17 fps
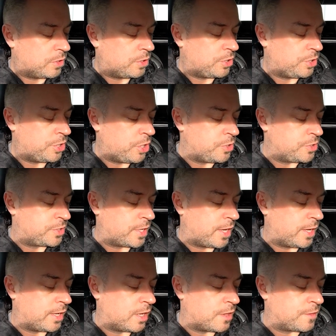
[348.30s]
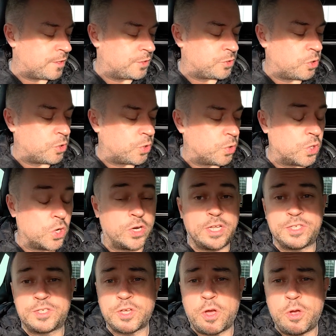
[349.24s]
using the dongle on
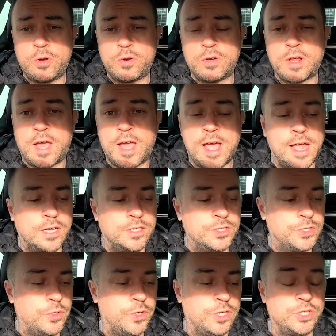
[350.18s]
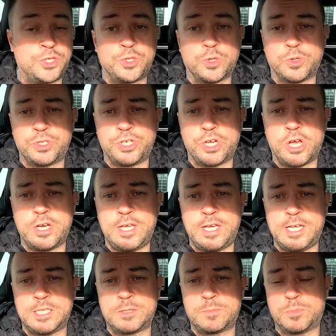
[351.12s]
its own and doing short
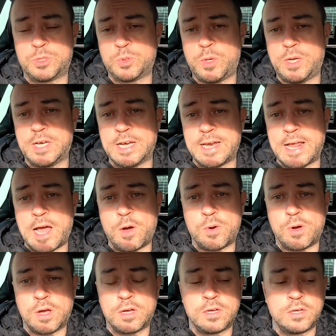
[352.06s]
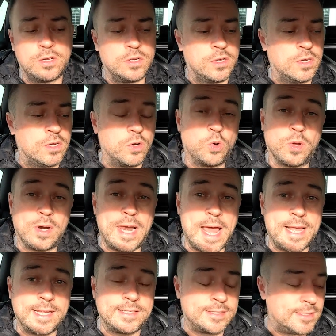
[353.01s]
journeys between an hour or
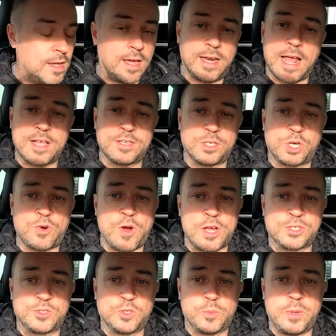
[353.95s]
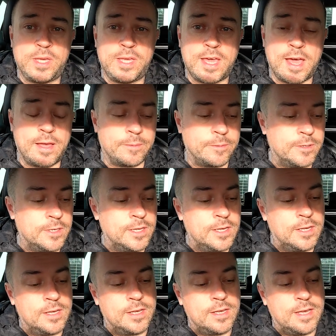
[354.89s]
less, and it hasn't crashed on me yet.
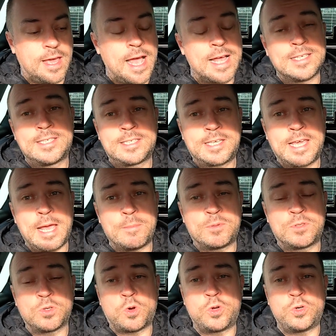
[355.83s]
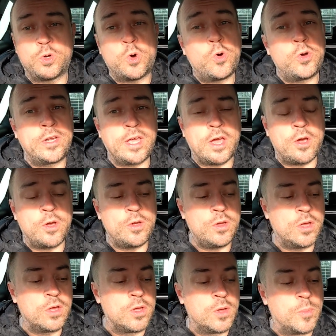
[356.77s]
It has skipped on audio,
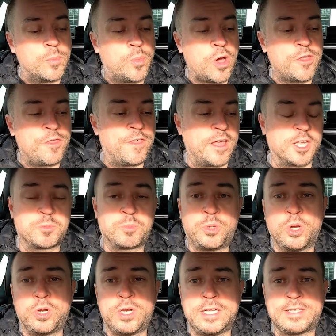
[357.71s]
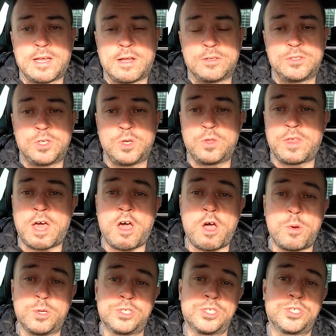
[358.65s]
but I think it's purely down to that I was